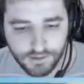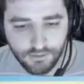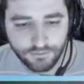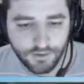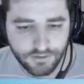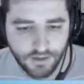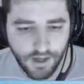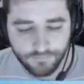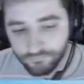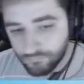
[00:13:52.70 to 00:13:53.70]
your third
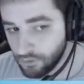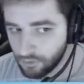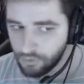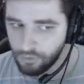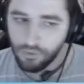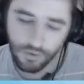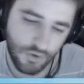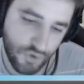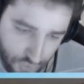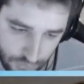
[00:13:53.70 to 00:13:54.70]
guy, who
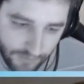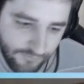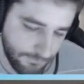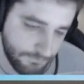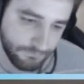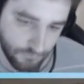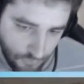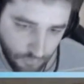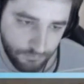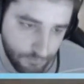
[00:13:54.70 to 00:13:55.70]
should have
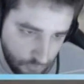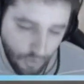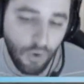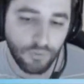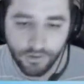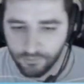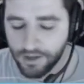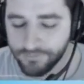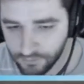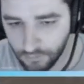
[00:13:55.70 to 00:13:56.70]
know that you
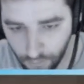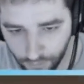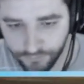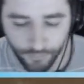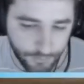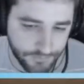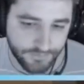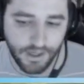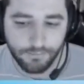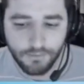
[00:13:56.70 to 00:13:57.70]
guys are going to ruin the
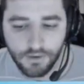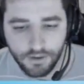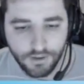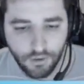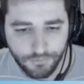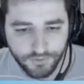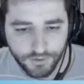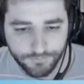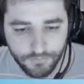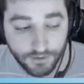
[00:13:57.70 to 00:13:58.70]
setup, he comes
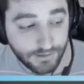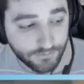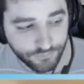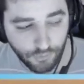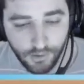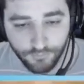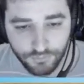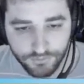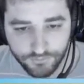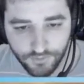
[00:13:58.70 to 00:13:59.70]
here, and there's two ways of
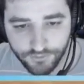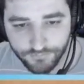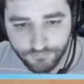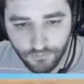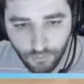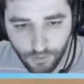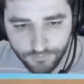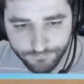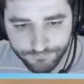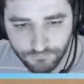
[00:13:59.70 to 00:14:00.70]
doing this flash.
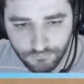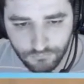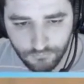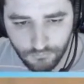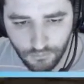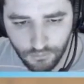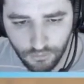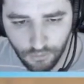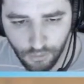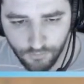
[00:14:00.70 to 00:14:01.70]
One,
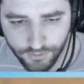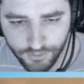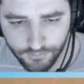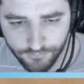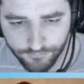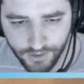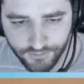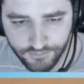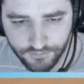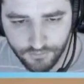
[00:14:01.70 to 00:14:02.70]
go over here,
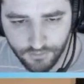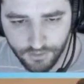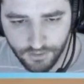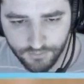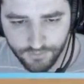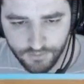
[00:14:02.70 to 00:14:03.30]
flash, and leave it.